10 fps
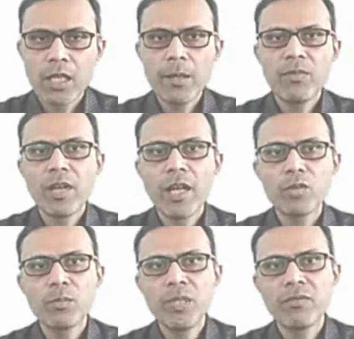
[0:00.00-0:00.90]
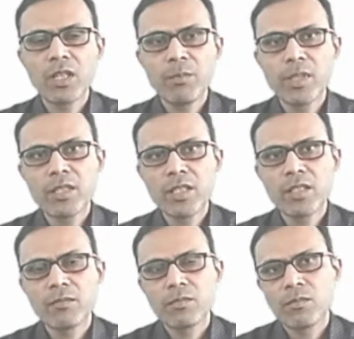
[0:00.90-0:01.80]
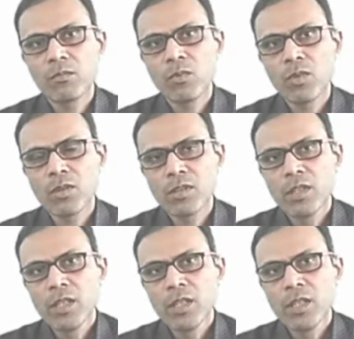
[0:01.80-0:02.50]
If length of the workpiece is more,